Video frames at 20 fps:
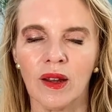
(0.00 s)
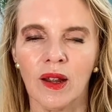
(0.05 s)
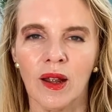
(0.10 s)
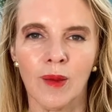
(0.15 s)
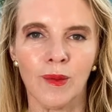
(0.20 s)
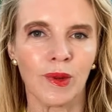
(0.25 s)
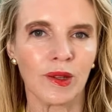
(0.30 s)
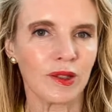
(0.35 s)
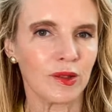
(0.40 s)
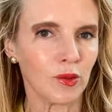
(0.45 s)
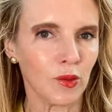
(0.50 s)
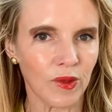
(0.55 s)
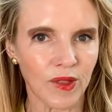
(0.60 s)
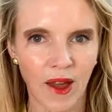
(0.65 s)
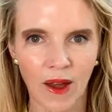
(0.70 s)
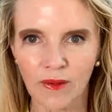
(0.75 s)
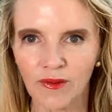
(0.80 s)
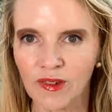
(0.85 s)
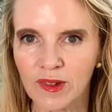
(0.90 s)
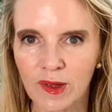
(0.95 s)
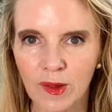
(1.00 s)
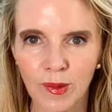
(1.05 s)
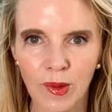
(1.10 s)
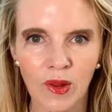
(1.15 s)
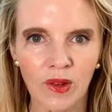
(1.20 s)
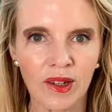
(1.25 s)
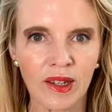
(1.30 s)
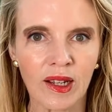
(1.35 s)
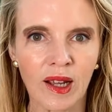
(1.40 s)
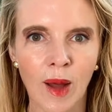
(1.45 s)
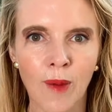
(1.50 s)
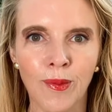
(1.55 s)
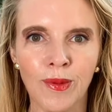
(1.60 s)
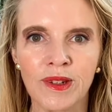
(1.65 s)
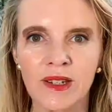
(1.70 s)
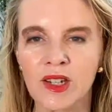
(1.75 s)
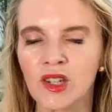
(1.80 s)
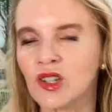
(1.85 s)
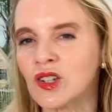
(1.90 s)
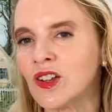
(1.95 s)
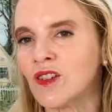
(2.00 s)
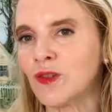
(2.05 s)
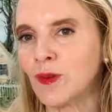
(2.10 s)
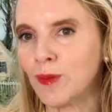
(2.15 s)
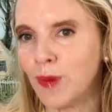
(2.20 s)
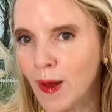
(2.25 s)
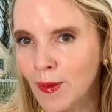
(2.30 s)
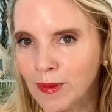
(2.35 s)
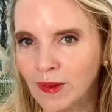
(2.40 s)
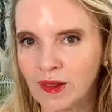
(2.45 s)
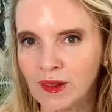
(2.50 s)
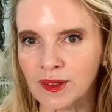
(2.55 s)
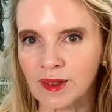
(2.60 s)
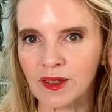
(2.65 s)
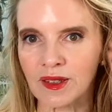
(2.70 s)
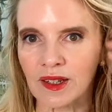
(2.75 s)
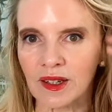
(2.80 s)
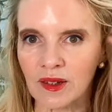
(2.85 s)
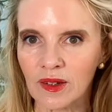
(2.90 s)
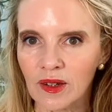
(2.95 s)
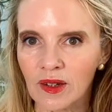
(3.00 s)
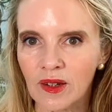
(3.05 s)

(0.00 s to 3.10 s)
because without visibility and competition of a public listing,